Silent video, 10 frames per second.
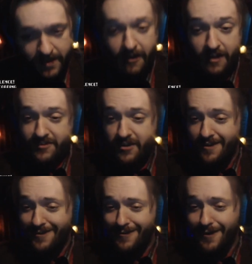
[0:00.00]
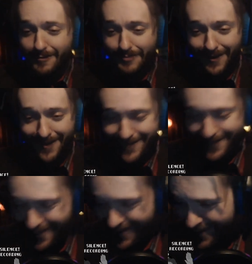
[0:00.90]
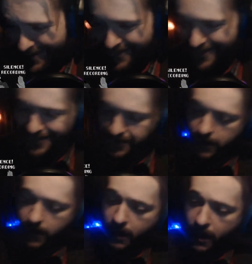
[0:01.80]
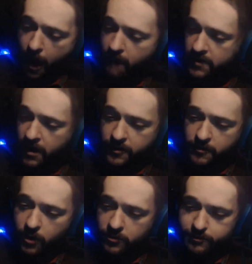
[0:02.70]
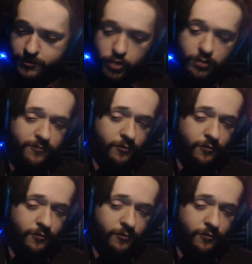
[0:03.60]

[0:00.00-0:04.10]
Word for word: I've got a great present. I've got the most beautiful